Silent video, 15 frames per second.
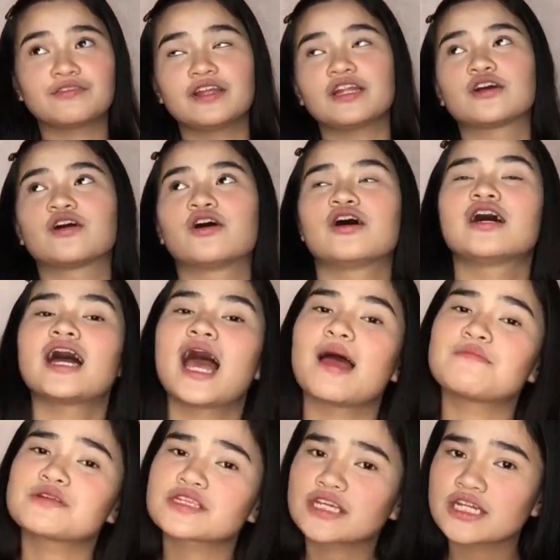Feel ko,
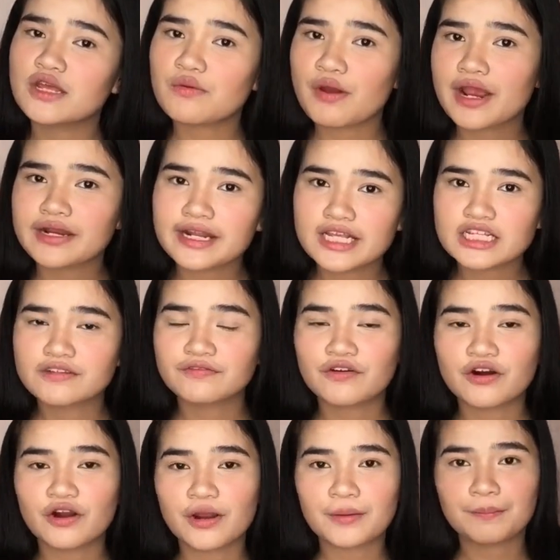I'm just gonna wear this
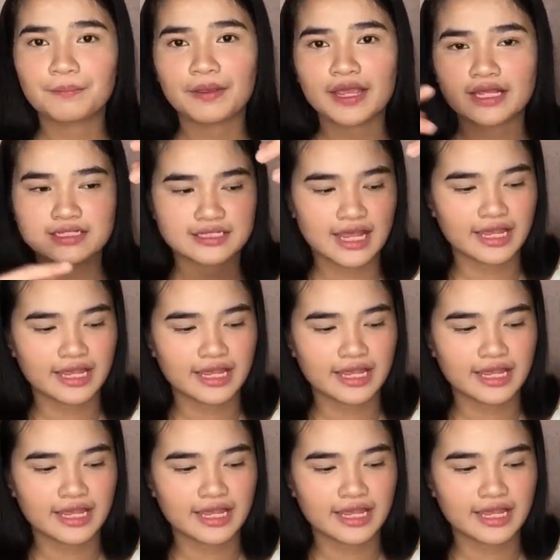for pics,